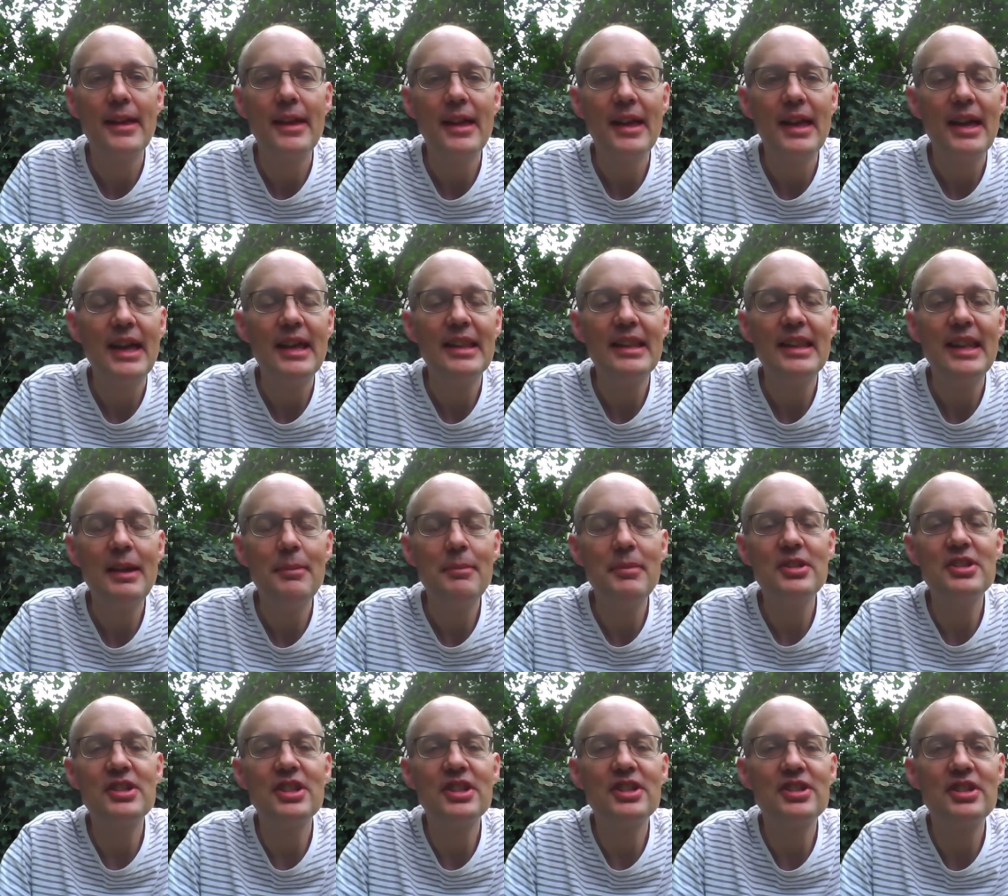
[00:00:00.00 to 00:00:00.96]
And let me
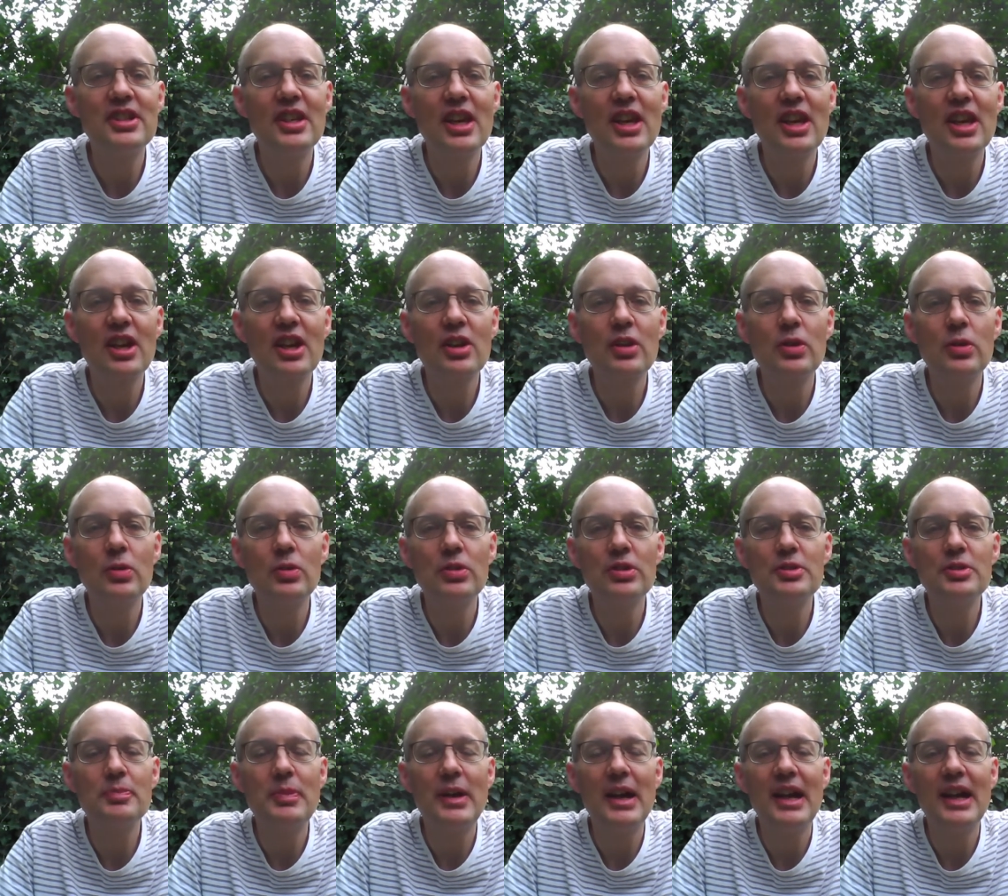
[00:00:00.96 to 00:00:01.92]
just close
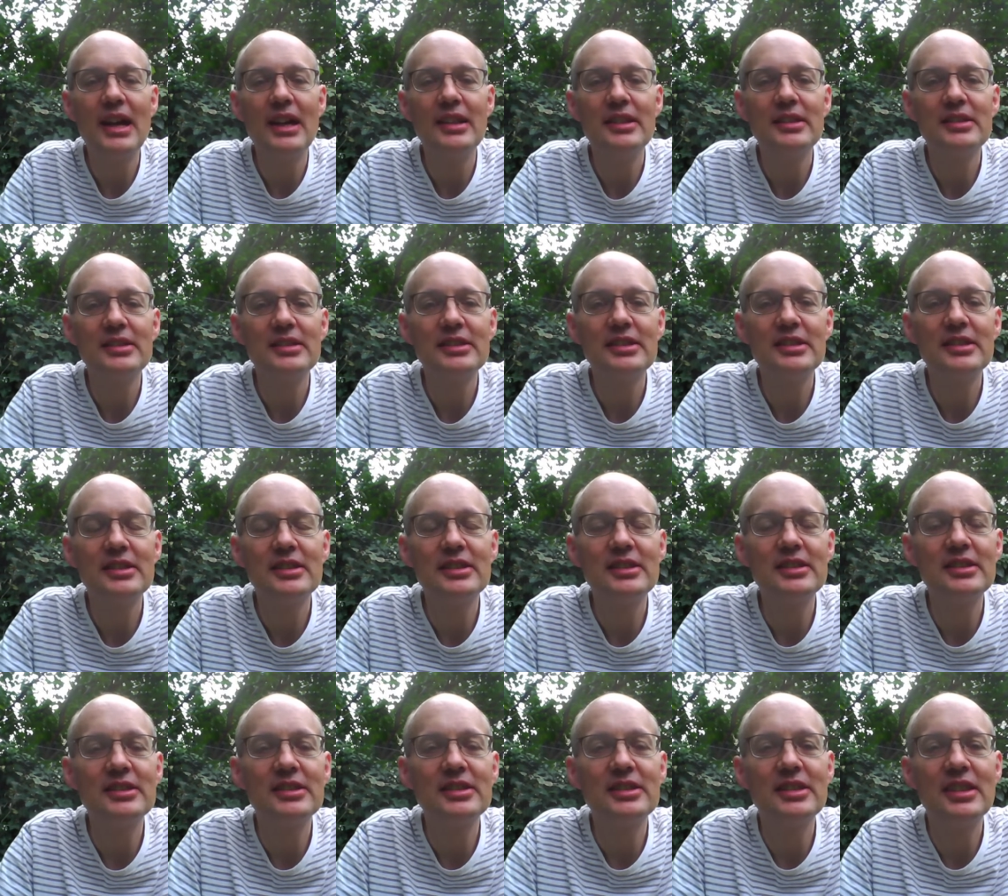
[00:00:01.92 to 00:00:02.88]
by
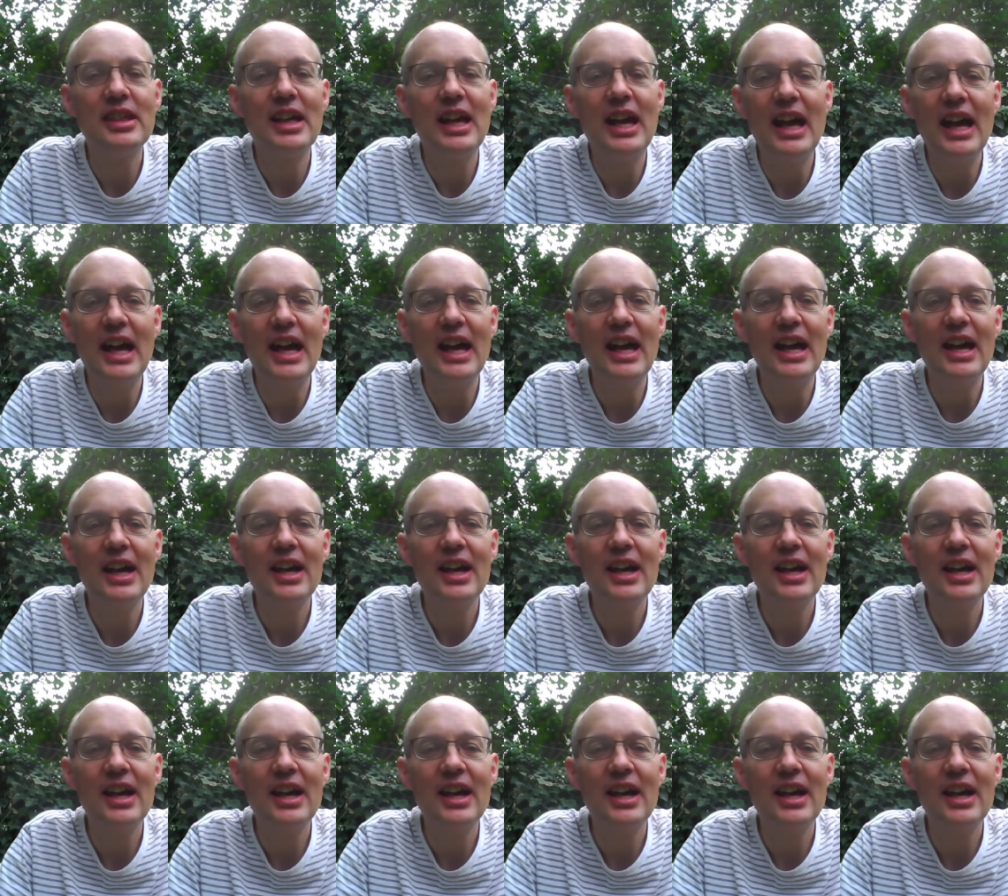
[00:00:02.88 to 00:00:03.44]
uh,